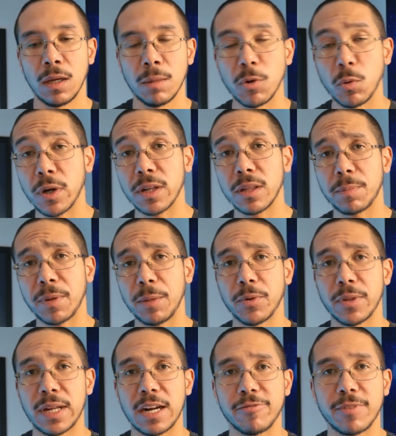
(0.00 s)
But one of the
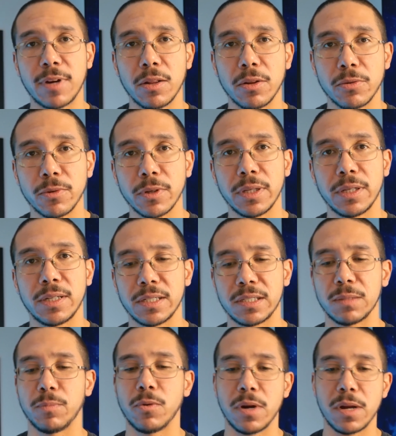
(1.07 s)
people that I follow really
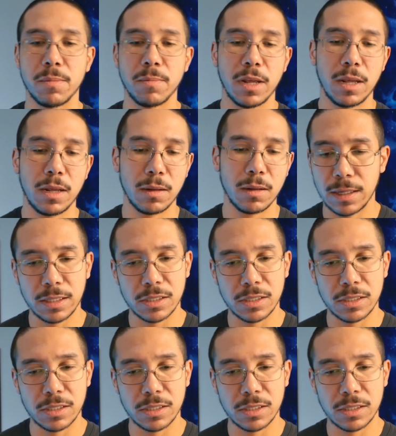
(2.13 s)
disappointed me.